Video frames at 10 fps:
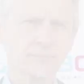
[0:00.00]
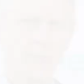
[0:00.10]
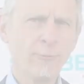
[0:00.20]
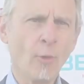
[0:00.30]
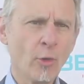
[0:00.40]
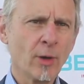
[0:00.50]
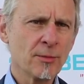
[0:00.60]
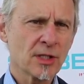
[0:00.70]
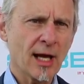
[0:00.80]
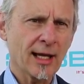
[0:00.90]

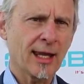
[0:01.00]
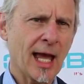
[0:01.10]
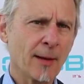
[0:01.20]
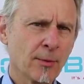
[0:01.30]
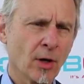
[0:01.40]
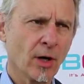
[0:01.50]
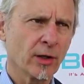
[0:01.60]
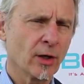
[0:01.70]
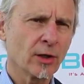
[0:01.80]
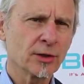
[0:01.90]
Forums like
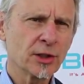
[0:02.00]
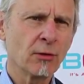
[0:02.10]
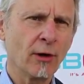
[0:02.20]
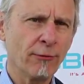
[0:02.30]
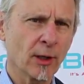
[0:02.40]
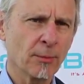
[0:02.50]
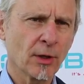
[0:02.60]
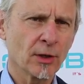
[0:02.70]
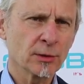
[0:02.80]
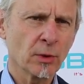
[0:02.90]
GABBCON are terrific
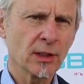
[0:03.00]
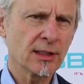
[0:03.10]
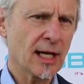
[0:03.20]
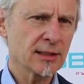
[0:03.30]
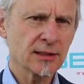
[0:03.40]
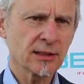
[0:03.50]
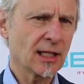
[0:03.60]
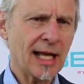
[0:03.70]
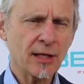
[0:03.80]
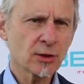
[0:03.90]
because what it does is it
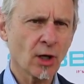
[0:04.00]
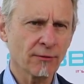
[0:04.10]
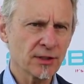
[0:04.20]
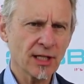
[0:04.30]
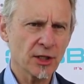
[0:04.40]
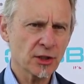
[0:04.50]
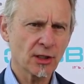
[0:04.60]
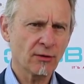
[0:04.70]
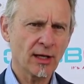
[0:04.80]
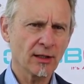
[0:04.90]
allows conversation
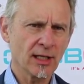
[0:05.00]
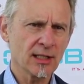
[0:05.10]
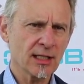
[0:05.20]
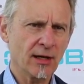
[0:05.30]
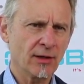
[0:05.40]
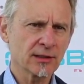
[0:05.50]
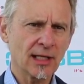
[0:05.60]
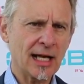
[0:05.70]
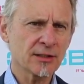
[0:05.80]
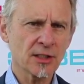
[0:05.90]
around these areas. It
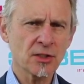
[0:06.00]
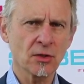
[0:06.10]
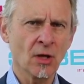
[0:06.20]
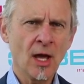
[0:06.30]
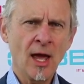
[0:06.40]
allows us to